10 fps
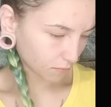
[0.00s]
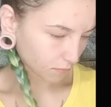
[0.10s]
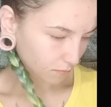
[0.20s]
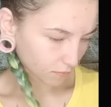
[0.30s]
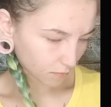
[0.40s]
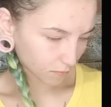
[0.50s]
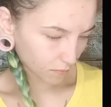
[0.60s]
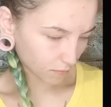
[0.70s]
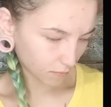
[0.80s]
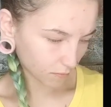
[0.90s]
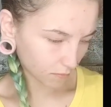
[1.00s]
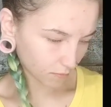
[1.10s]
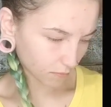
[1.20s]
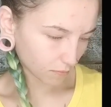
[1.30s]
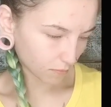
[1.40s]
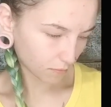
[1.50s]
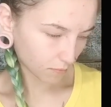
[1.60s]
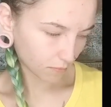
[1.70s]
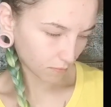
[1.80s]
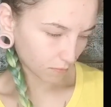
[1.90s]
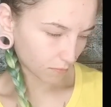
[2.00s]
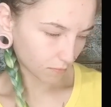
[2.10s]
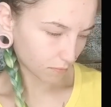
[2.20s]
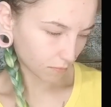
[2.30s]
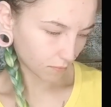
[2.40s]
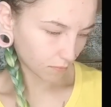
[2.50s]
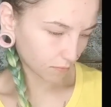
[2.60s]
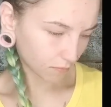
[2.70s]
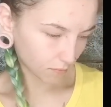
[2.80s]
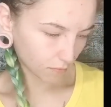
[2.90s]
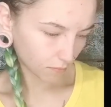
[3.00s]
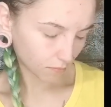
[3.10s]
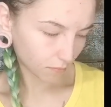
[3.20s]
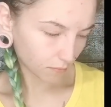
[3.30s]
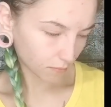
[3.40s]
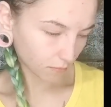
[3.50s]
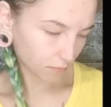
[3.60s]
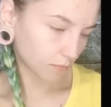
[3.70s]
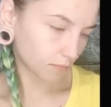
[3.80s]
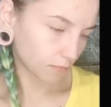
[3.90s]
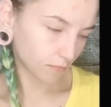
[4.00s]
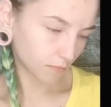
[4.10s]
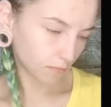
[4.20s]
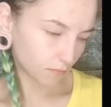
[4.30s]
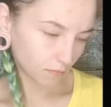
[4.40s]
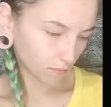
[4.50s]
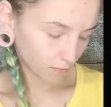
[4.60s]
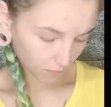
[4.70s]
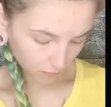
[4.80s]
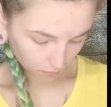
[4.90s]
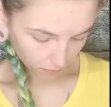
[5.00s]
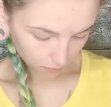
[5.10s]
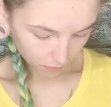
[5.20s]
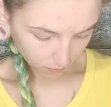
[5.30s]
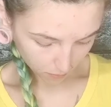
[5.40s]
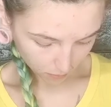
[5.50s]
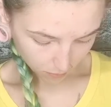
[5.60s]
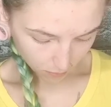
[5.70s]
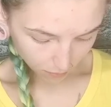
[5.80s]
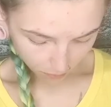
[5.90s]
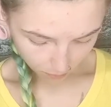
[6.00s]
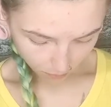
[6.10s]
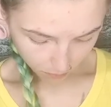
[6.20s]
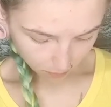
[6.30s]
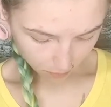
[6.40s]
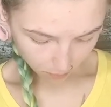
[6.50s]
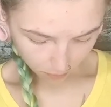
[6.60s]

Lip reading: Nobody speaks.